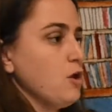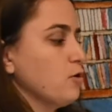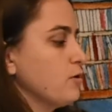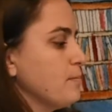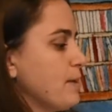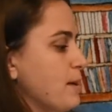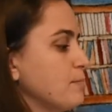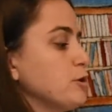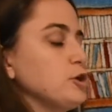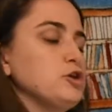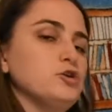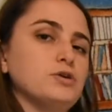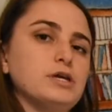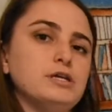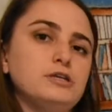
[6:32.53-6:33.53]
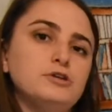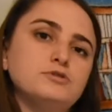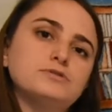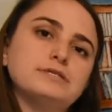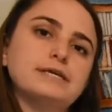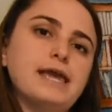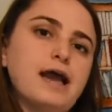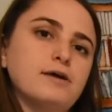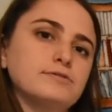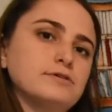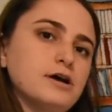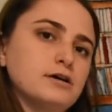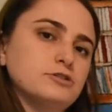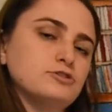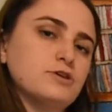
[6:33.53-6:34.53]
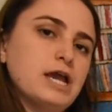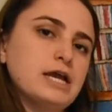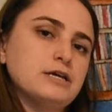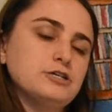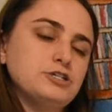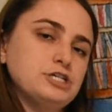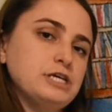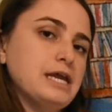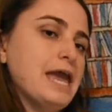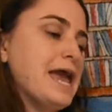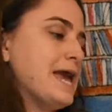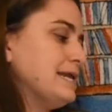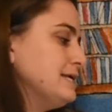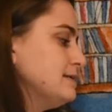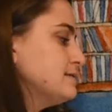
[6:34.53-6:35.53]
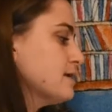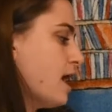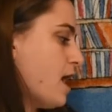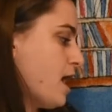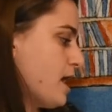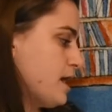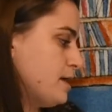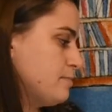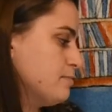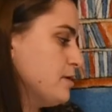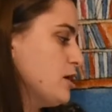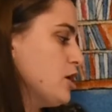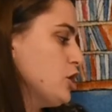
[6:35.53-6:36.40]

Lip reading: Remember, you can use the count-on strategy anytime